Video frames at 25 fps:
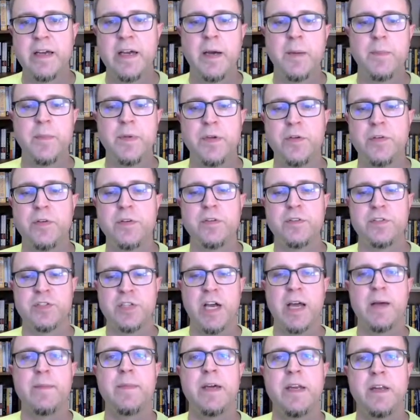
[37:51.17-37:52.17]
But you can
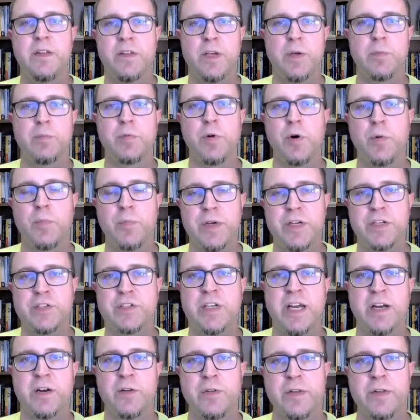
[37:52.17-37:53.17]
chime in the appropriate
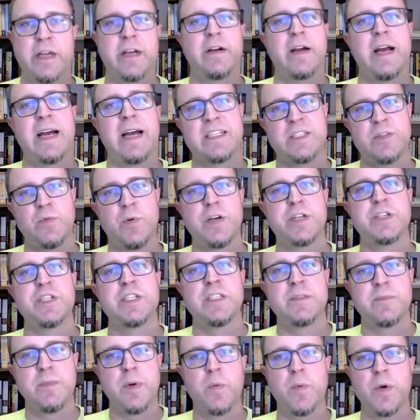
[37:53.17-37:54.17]
channel there, ask
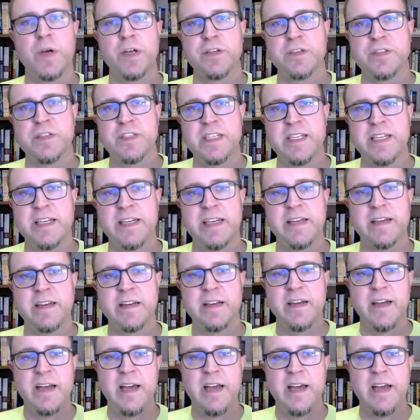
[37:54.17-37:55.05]
questions about what you're seeing,